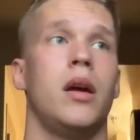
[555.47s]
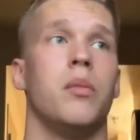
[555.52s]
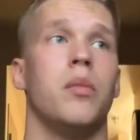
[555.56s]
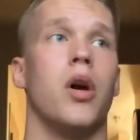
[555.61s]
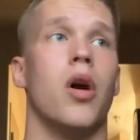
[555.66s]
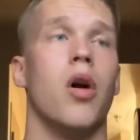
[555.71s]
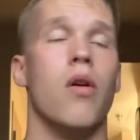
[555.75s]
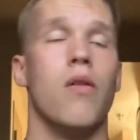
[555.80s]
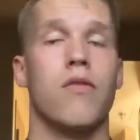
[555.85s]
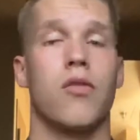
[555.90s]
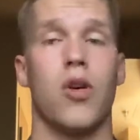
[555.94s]
But
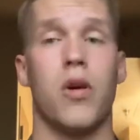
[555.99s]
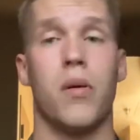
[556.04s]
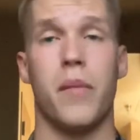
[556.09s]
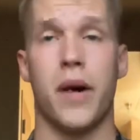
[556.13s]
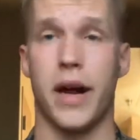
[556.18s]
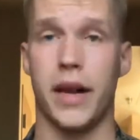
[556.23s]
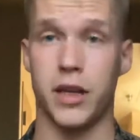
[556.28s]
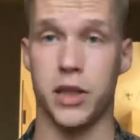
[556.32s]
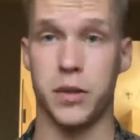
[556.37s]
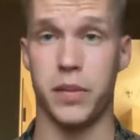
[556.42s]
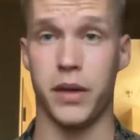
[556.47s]
overall,
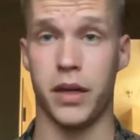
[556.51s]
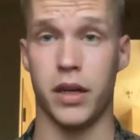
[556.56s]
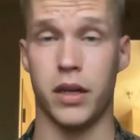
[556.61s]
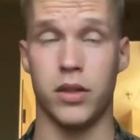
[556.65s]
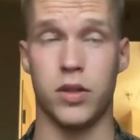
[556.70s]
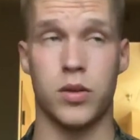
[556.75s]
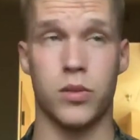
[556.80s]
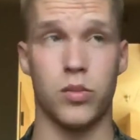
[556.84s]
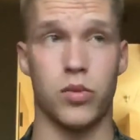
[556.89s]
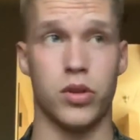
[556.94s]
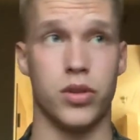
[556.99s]
my
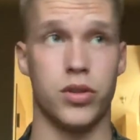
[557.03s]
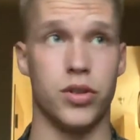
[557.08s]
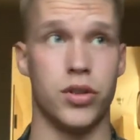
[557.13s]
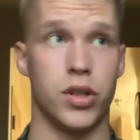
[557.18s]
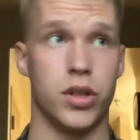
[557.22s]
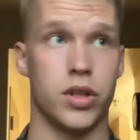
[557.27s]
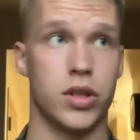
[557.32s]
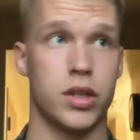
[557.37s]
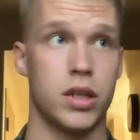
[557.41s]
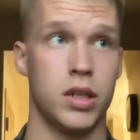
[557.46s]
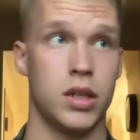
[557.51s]
experience was
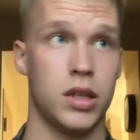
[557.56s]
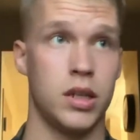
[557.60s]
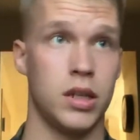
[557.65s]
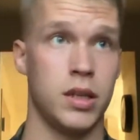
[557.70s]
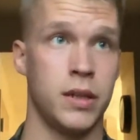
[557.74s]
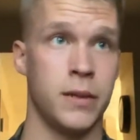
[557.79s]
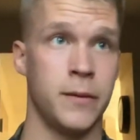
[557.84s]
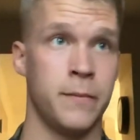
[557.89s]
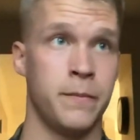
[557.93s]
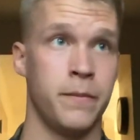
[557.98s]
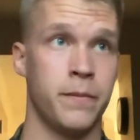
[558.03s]
just,
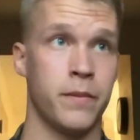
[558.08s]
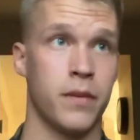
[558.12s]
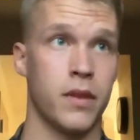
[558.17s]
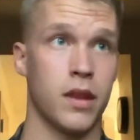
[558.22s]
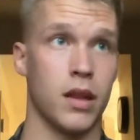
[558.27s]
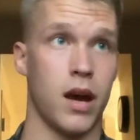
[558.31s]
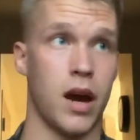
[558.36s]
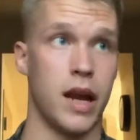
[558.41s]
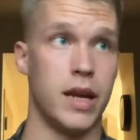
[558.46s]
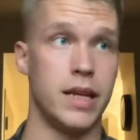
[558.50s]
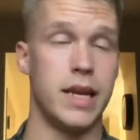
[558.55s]

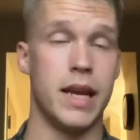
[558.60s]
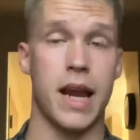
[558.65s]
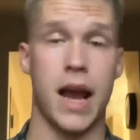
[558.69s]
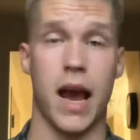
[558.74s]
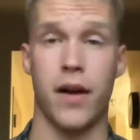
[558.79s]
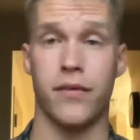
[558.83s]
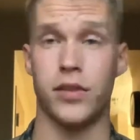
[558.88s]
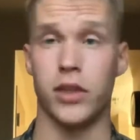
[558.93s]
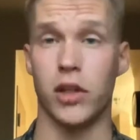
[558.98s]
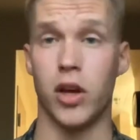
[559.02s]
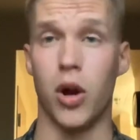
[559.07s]
I didn't
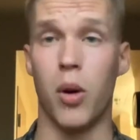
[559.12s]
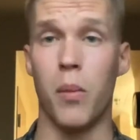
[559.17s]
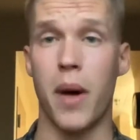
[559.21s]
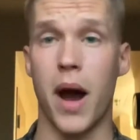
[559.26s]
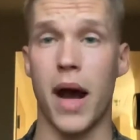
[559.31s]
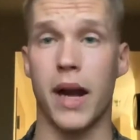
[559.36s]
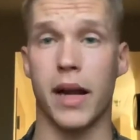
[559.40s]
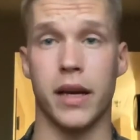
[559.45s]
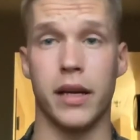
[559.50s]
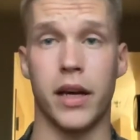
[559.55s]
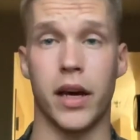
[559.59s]
have to go
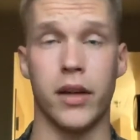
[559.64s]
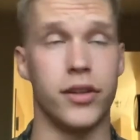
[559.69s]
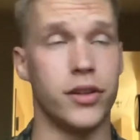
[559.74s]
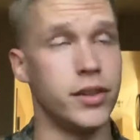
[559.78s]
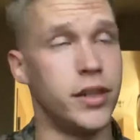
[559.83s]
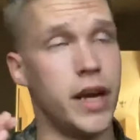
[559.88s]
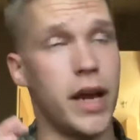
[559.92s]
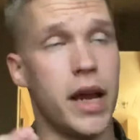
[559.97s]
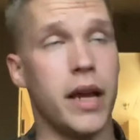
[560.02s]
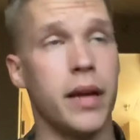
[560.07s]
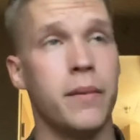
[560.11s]
back another
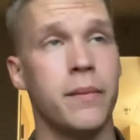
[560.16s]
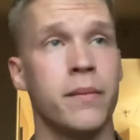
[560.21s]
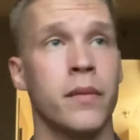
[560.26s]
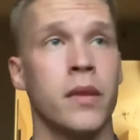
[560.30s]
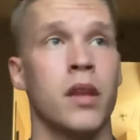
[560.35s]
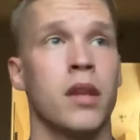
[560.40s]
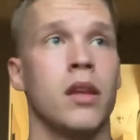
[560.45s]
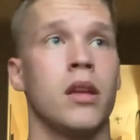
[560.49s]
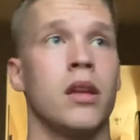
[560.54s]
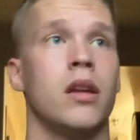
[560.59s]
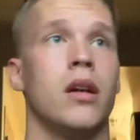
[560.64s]
day
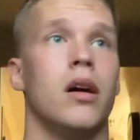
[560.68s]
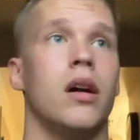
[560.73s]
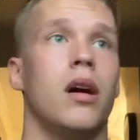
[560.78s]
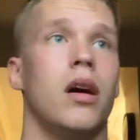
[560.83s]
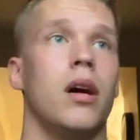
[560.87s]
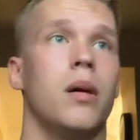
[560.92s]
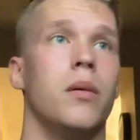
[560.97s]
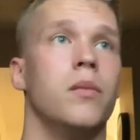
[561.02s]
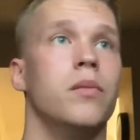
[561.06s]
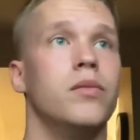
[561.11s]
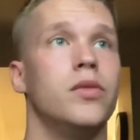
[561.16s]

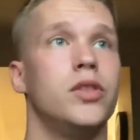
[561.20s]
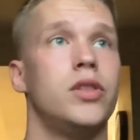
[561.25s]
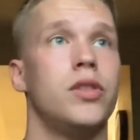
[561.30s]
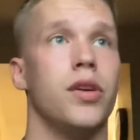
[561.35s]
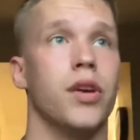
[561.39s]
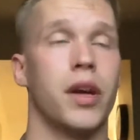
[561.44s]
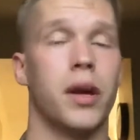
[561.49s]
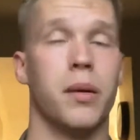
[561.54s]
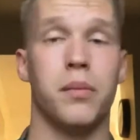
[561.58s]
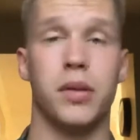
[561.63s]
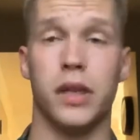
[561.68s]

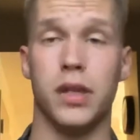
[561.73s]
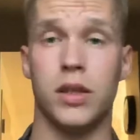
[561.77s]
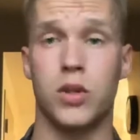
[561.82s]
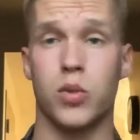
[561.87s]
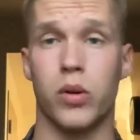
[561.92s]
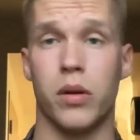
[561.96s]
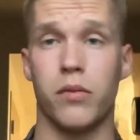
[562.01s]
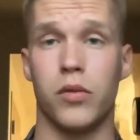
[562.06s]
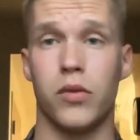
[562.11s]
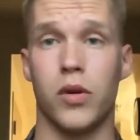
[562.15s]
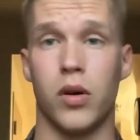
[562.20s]
to complete
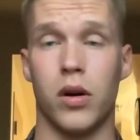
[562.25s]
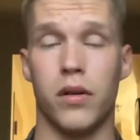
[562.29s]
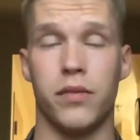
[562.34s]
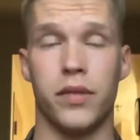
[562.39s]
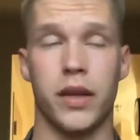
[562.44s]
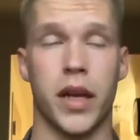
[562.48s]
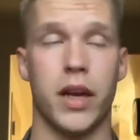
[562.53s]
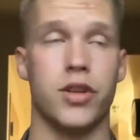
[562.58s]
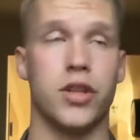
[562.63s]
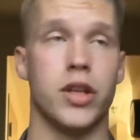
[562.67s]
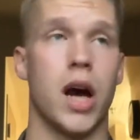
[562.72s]
swim
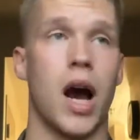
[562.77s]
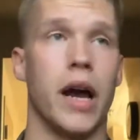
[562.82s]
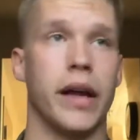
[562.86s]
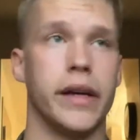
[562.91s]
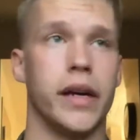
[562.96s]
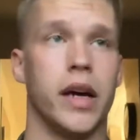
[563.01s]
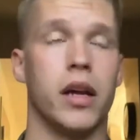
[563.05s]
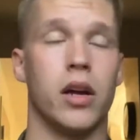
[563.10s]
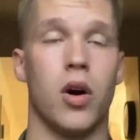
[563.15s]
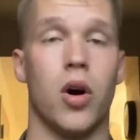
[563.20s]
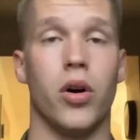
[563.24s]
qualification. I
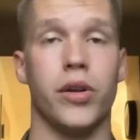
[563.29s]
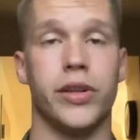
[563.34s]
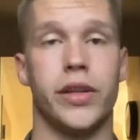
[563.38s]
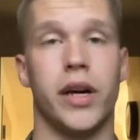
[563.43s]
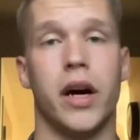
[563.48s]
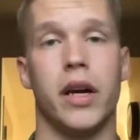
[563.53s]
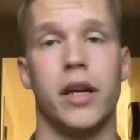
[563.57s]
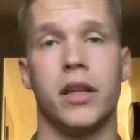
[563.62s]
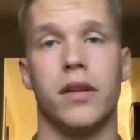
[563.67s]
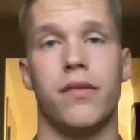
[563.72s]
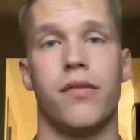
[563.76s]
got it all
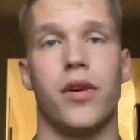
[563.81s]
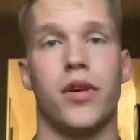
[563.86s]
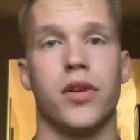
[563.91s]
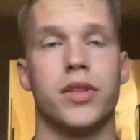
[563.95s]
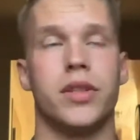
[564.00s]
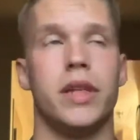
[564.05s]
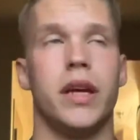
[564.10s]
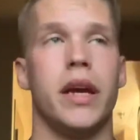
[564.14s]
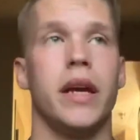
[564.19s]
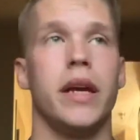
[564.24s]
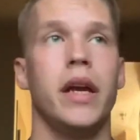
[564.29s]
done in the
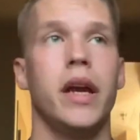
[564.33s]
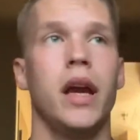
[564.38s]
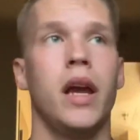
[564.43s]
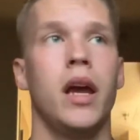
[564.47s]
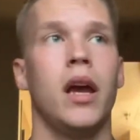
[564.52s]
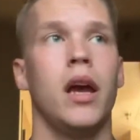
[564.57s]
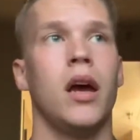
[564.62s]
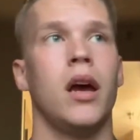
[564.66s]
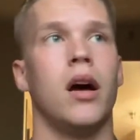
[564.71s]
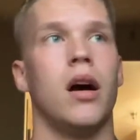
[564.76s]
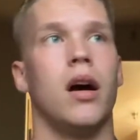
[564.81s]
first day.
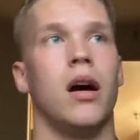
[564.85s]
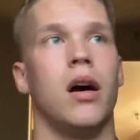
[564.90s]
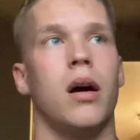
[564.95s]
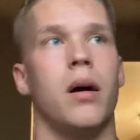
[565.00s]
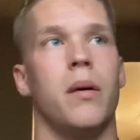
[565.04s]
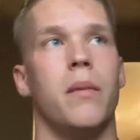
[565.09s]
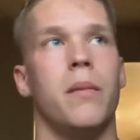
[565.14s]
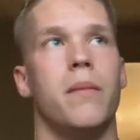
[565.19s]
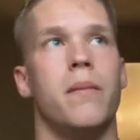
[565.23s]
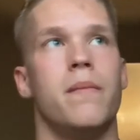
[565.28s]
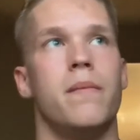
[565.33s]

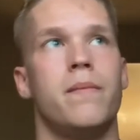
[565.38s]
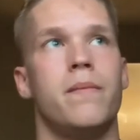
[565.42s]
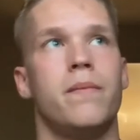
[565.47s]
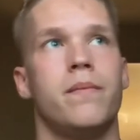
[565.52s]
So